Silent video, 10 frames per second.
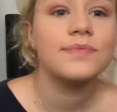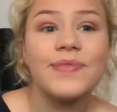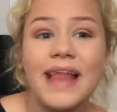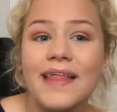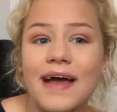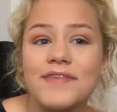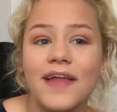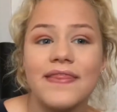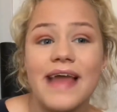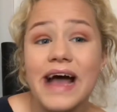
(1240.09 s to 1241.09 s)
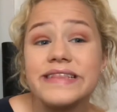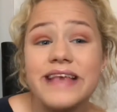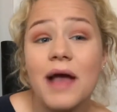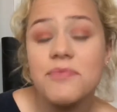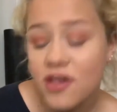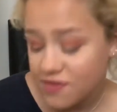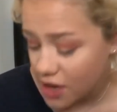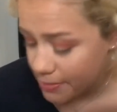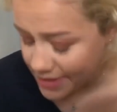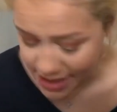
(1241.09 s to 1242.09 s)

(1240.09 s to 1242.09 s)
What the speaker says: Now that I've done that, I'm just going to